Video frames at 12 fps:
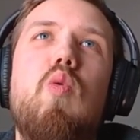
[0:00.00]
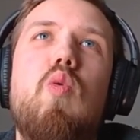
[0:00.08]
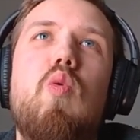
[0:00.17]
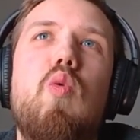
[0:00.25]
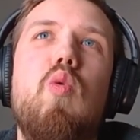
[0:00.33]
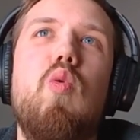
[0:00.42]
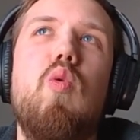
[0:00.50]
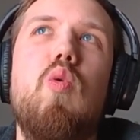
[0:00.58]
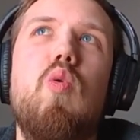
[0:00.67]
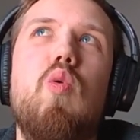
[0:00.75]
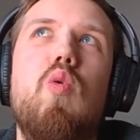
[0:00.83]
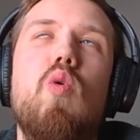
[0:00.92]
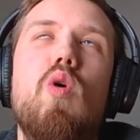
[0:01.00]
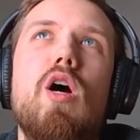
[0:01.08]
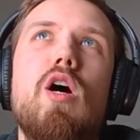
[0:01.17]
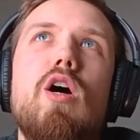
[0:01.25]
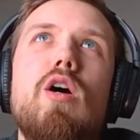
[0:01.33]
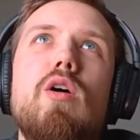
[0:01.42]
Because I know
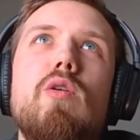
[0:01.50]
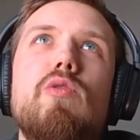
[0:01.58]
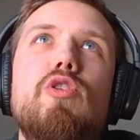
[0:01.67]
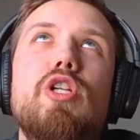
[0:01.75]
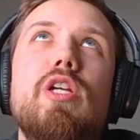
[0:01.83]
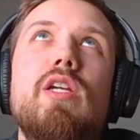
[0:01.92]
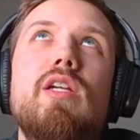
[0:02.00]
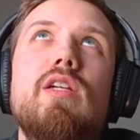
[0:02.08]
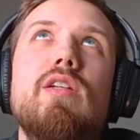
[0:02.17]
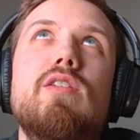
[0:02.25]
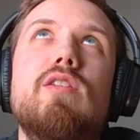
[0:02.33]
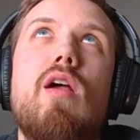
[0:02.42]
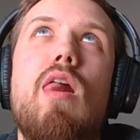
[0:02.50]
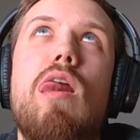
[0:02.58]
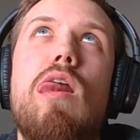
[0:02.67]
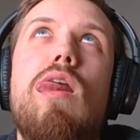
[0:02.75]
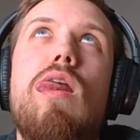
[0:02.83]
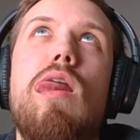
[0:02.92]
exactly what mine is, and anyone that
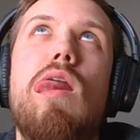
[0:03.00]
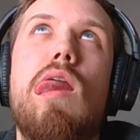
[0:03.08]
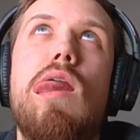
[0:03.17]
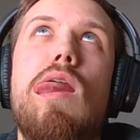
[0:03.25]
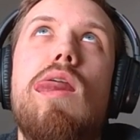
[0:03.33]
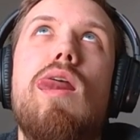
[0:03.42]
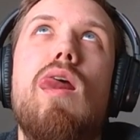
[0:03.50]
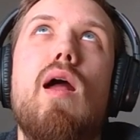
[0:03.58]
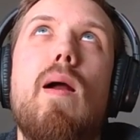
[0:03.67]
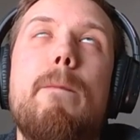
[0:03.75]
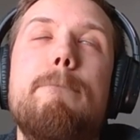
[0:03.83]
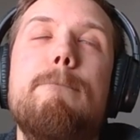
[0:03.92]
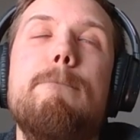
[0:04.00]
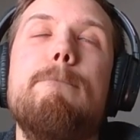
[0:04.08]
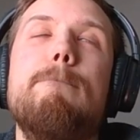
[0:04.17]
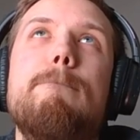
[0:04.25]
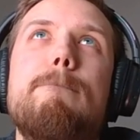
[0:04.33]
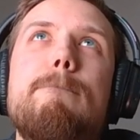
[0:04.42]
knows me knows the answer
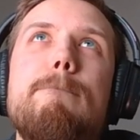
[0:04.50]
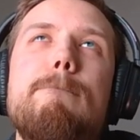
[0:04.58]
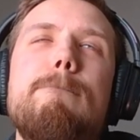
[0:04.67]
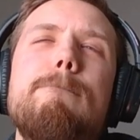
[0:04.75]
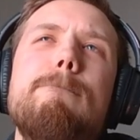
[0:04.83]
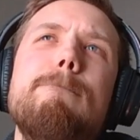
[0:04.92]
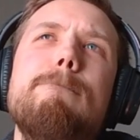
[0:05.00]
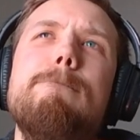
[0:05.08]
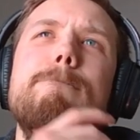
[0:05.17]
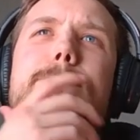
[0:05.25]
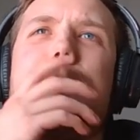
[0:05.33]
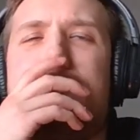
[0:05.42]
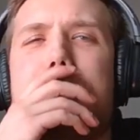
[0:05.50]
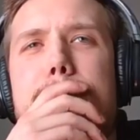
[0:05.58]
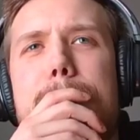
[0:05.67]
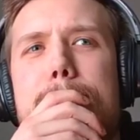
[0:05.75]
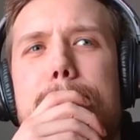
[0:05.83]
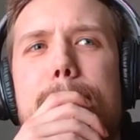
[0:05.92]
to this, and it's not really
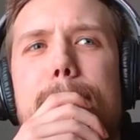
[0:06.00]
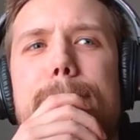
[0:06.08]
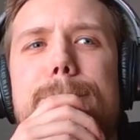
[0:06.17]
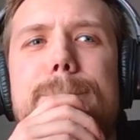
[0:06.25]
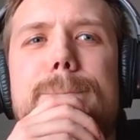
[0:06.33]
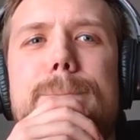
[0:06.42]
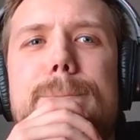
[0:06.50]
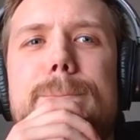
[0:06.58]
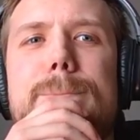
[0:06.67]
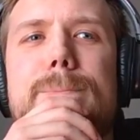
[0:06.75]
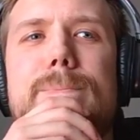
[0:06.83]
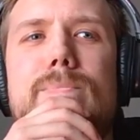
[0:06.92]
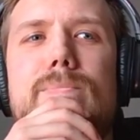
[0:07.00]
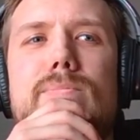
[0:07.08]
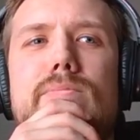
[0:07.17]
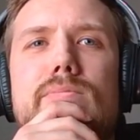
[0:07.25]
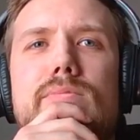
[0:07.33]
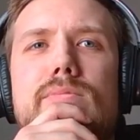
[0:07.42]
lengthy, but I'll let you go
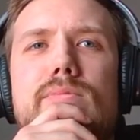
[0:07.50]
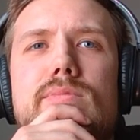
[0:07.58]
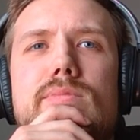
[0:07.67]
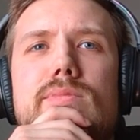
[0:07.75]
first.